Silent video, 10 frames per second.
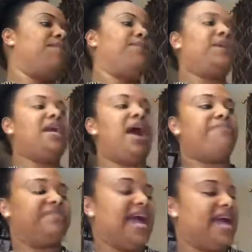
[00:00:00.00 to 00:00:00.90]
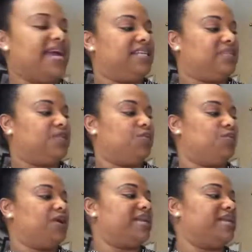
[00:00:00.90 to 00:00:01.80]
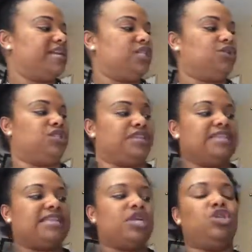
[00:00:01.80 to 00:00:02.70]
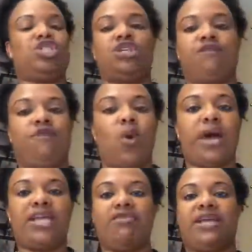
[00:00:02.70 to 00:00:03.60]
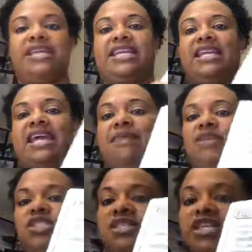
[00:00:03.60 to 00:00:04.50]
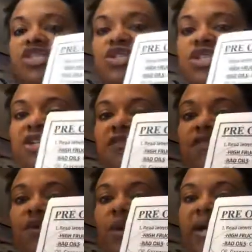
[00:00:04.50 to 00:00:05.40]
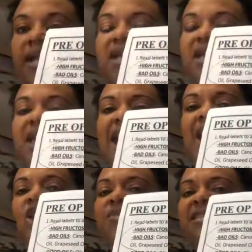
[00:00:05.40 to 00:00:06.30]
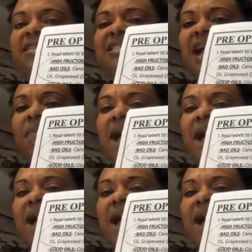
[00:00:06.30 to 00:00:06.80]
pre-op diet, what it includes, things that you should avoid, reading the labels, things you should avoid. I hope this is not